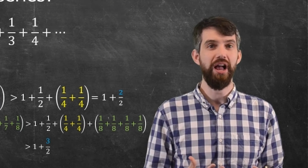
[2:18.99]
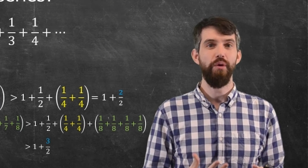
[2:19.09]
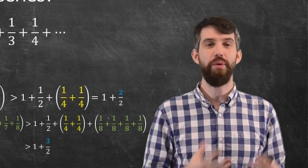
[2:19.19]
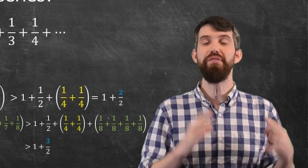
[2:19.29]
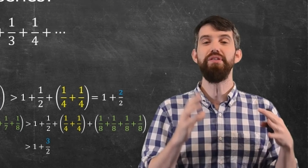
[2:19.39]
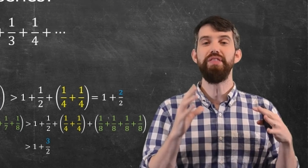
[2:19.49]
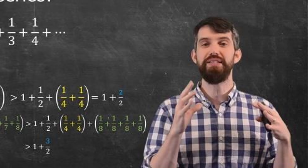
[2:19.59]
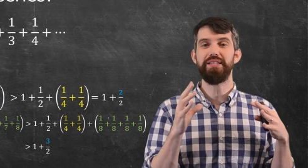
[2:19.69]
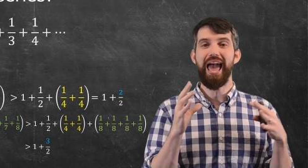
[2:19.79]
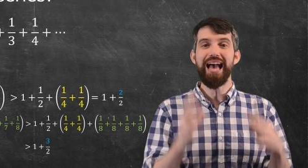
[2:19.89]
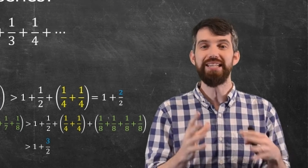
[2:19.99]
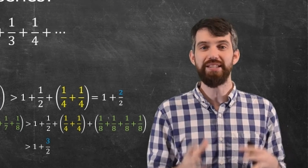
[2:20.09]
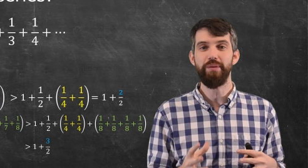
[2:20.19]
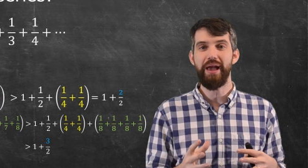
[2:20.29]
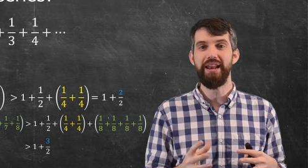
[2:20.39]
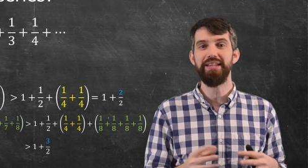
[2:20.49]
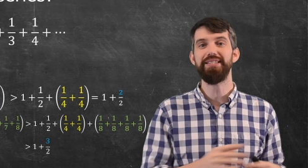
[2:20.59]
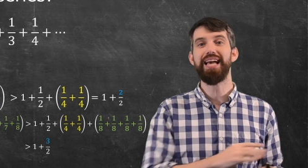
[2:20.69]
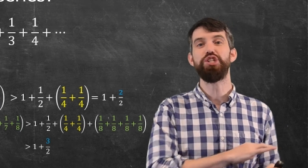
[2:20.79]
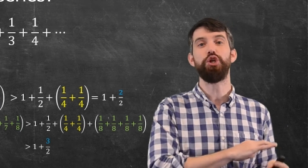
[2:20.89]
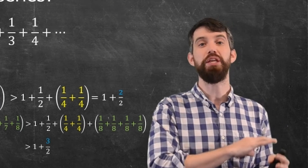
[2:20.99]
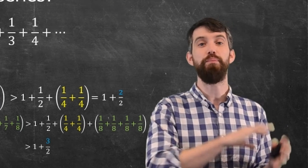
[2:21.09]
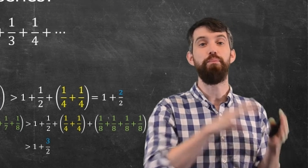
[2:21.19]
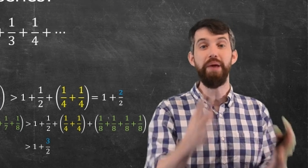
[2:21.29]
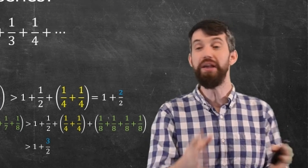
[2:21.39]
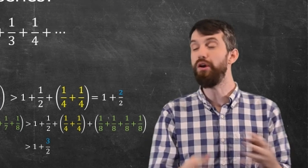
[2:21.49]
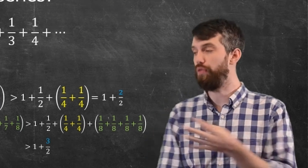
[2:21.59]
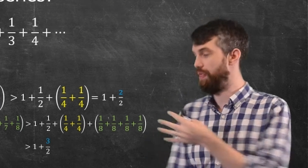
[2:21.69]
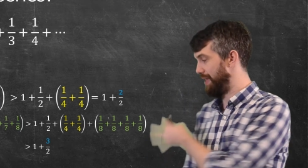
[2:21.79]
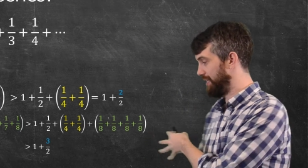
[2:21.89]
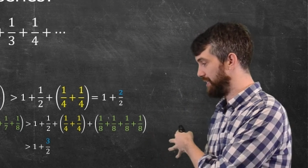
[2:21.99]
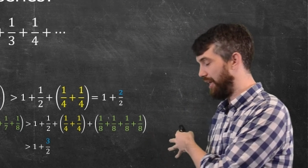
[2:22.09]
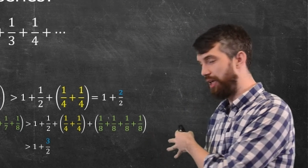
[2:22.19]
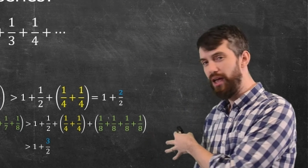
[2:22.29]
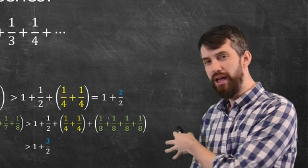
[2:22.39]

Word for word: Whatever this S sub n is, is actually bigger than this thing.